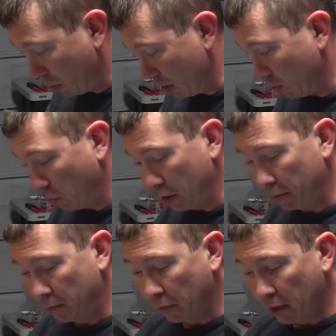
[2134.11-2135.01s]
piece of wood
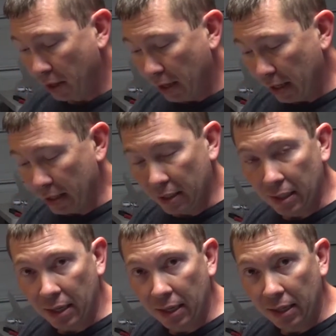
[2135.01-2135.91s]

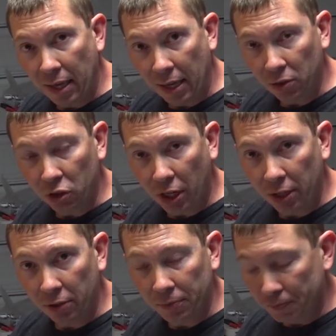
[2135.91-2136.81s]
inside the ankle
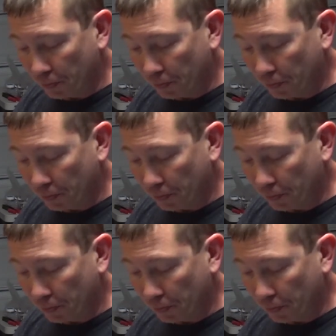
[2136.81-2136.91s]
channel,